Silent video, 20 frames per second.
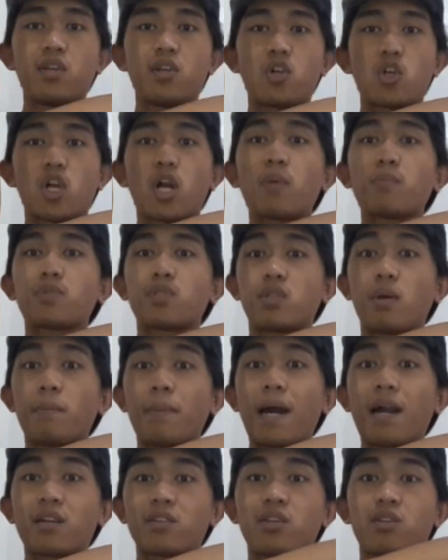Here comes the
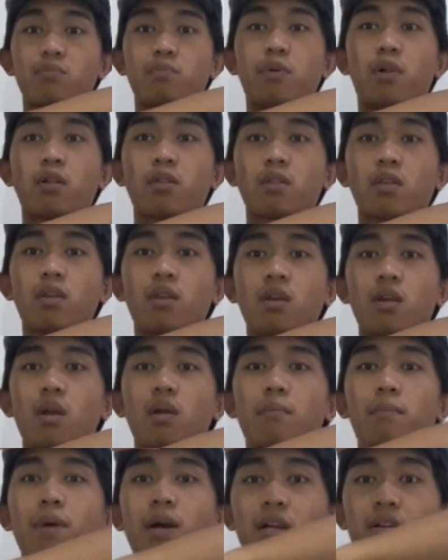magnet part.
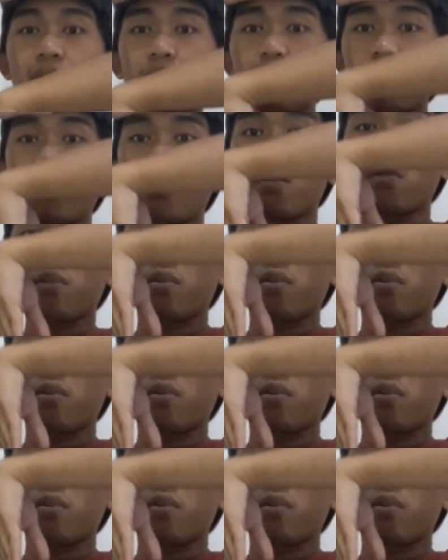Magnet,